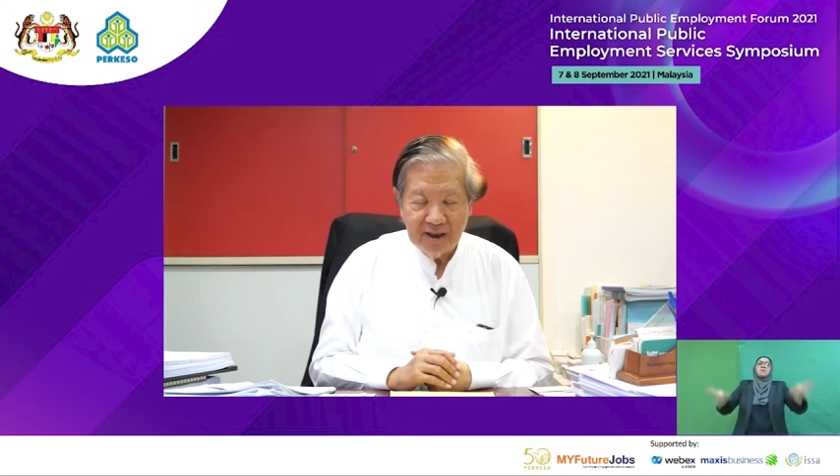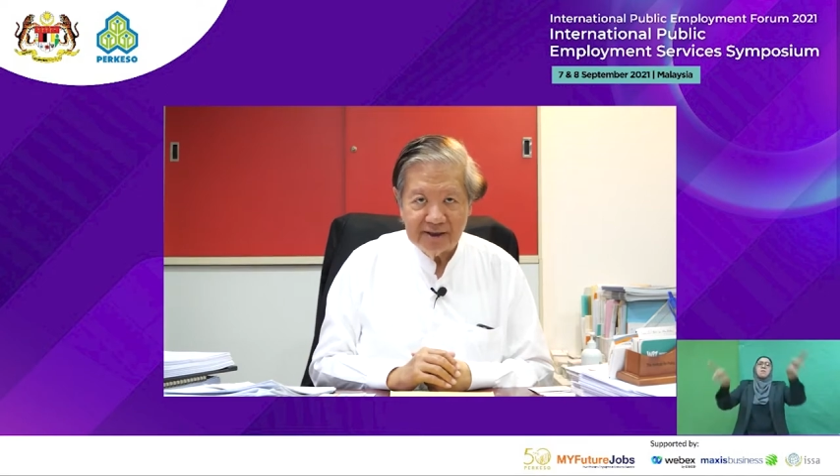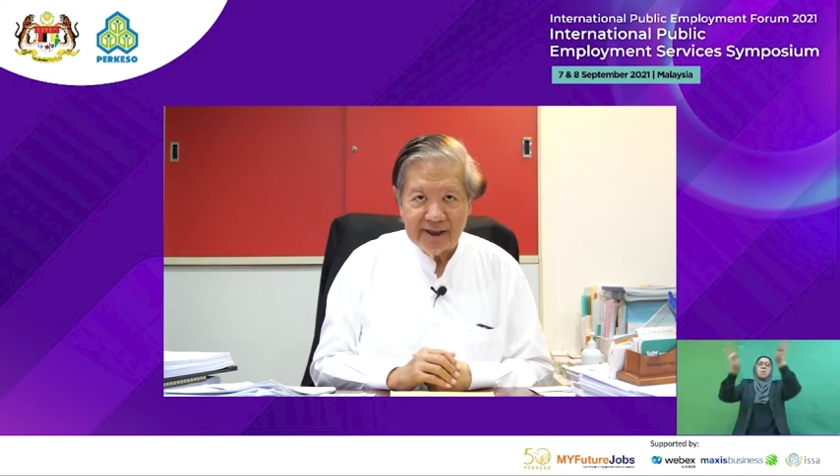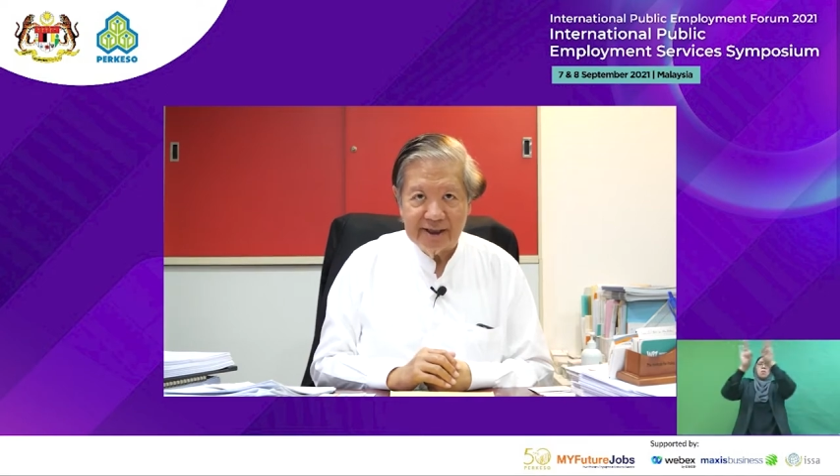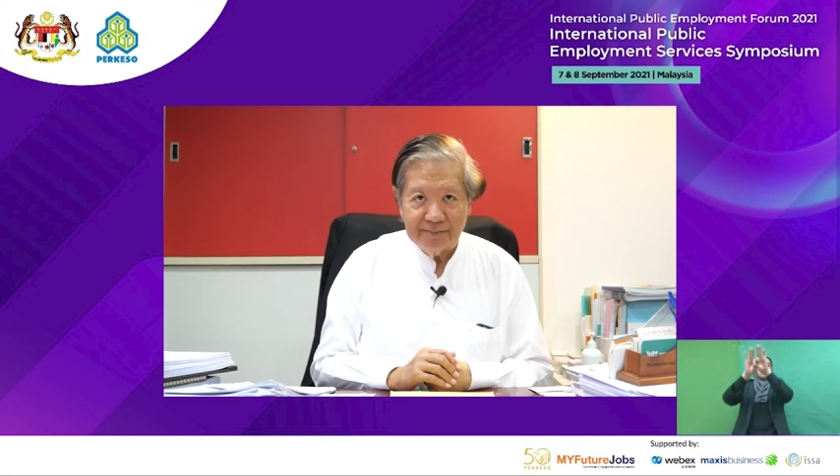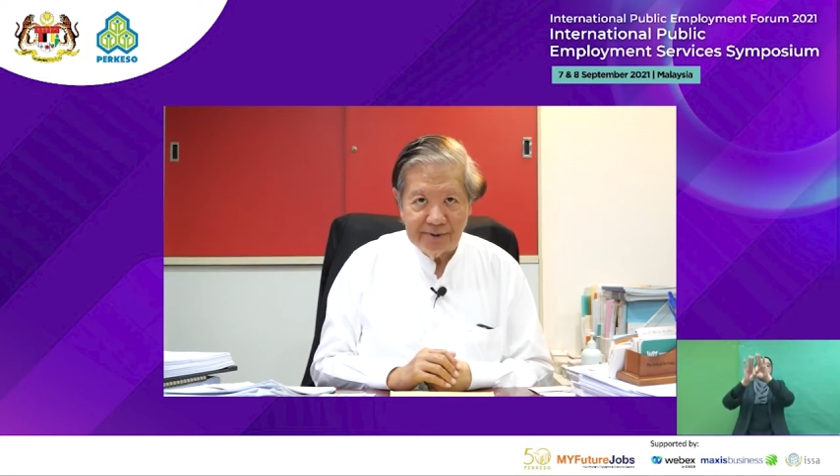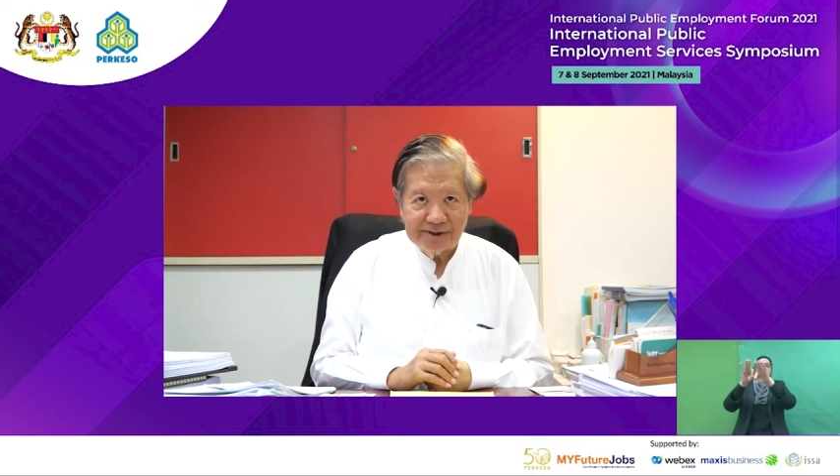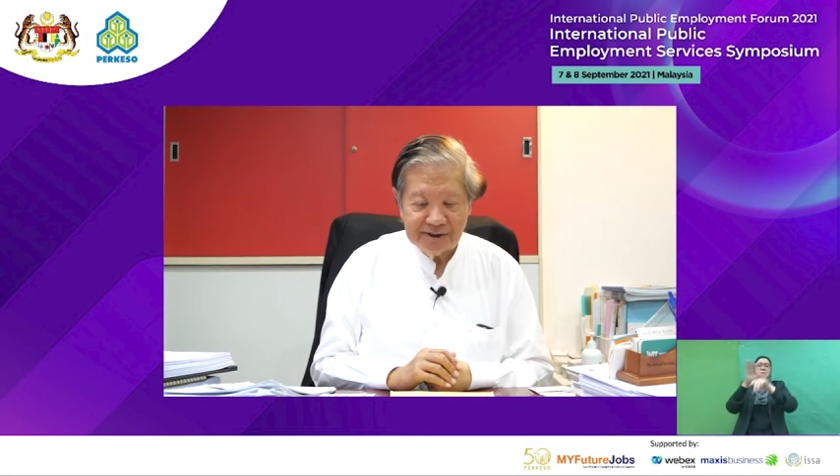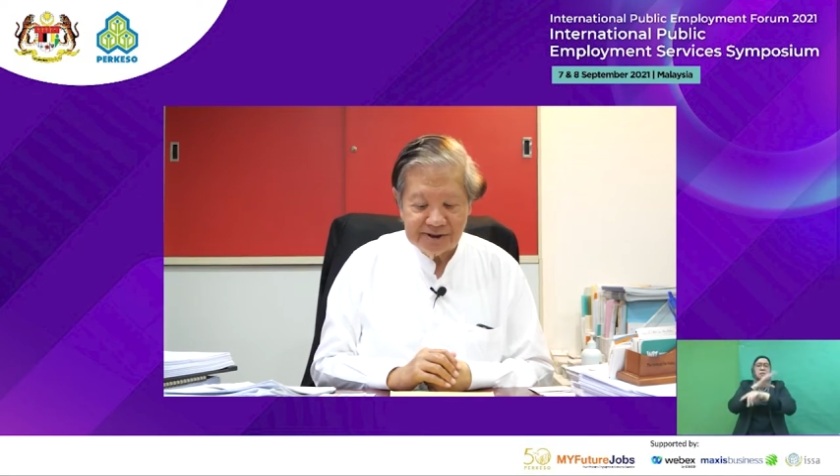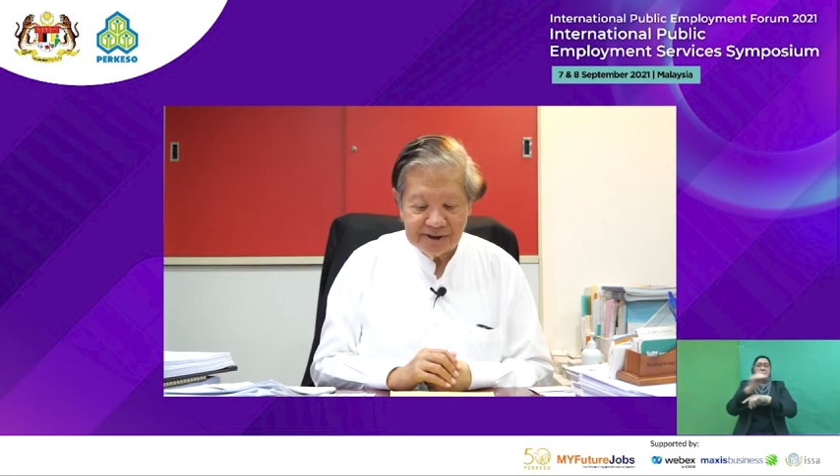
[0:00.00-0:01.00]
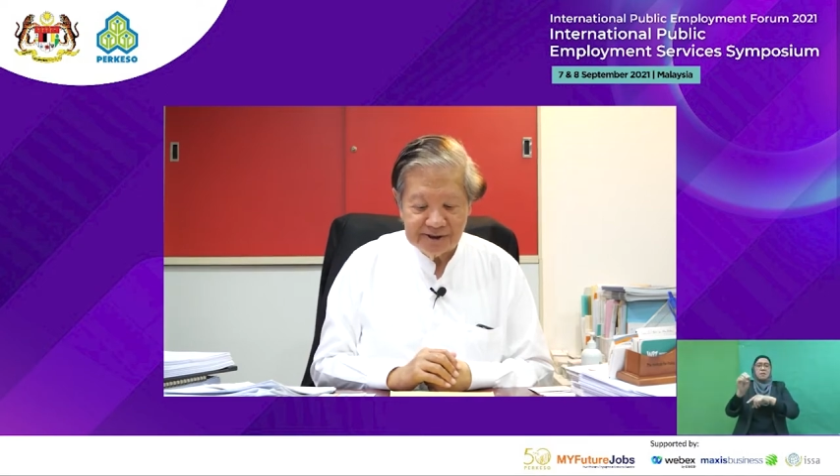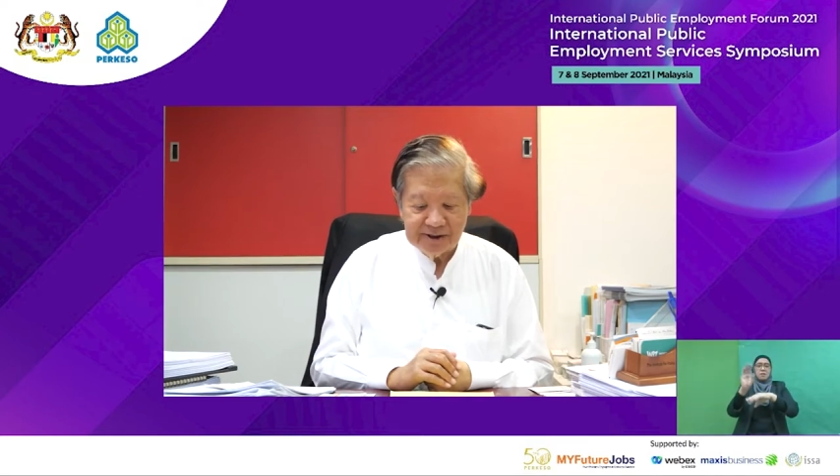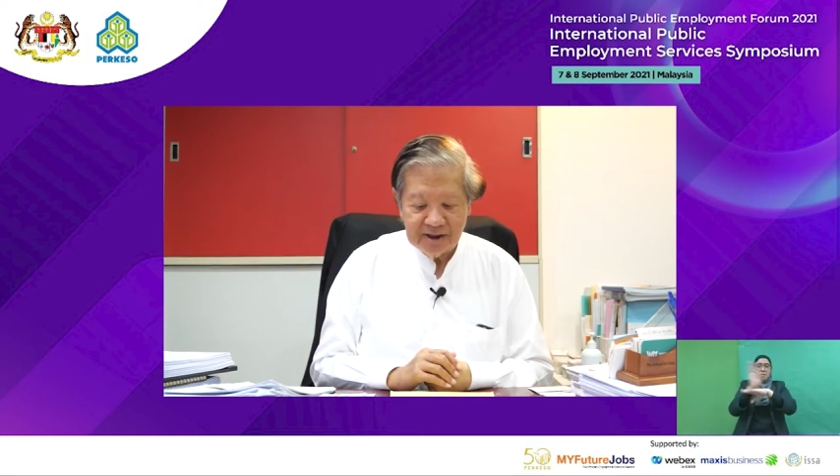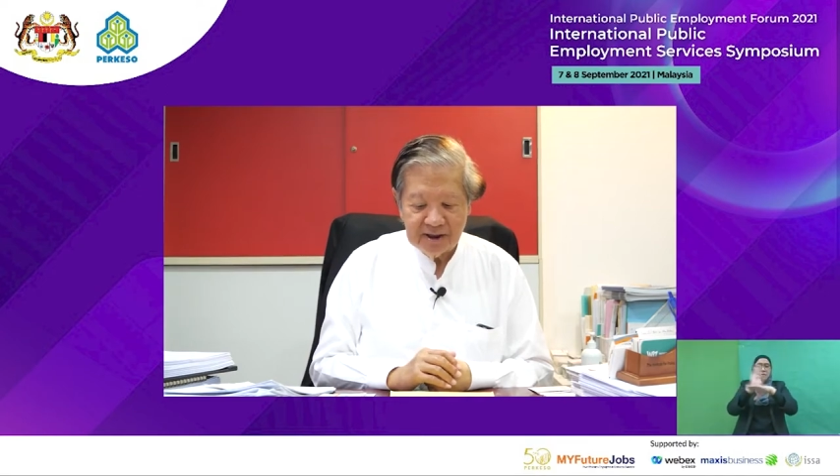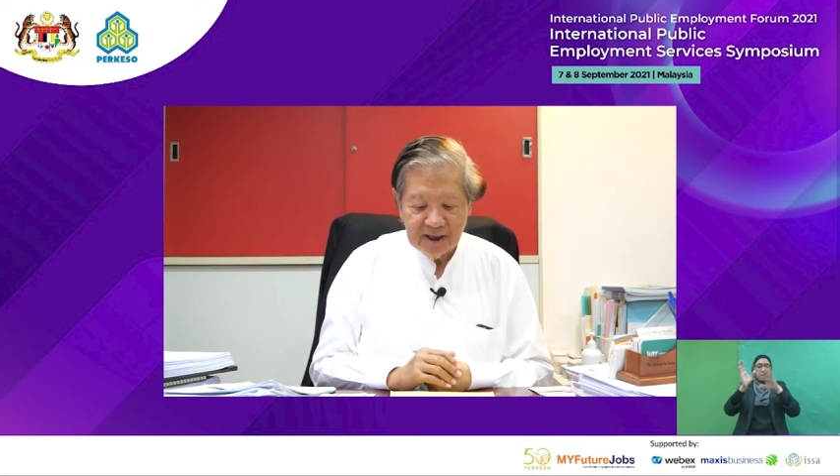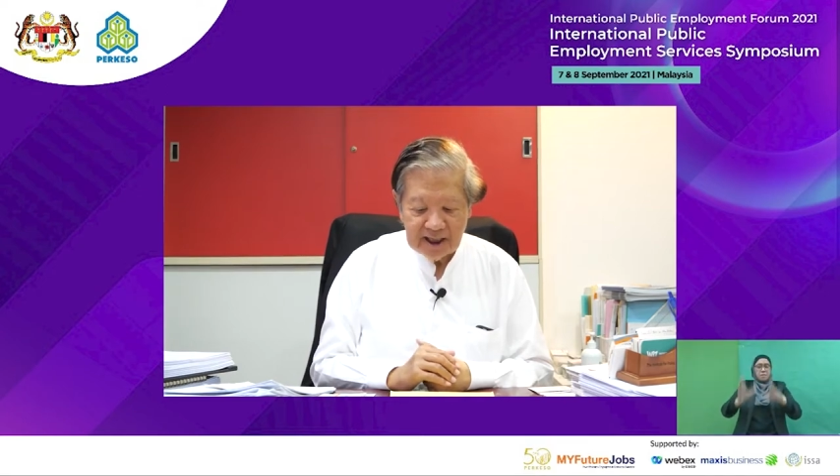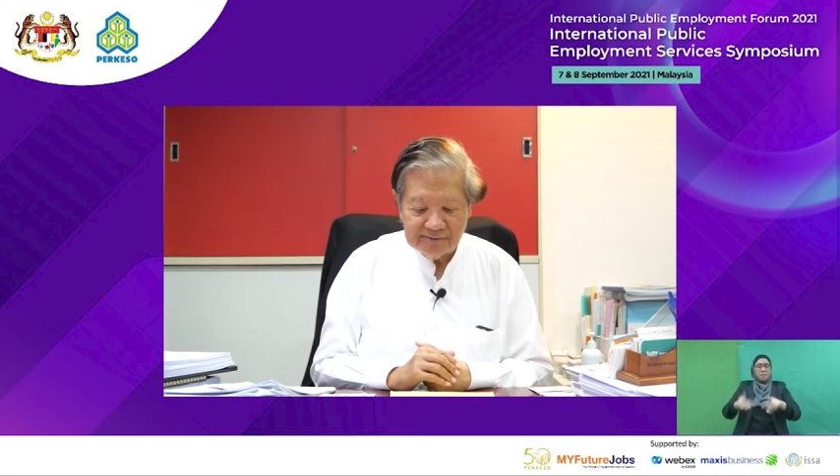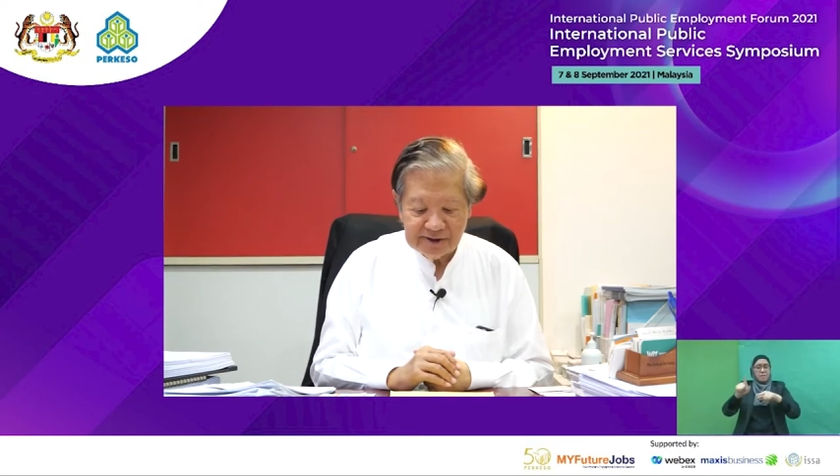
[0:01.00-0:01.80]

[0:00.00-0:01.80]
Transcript: that their businesses have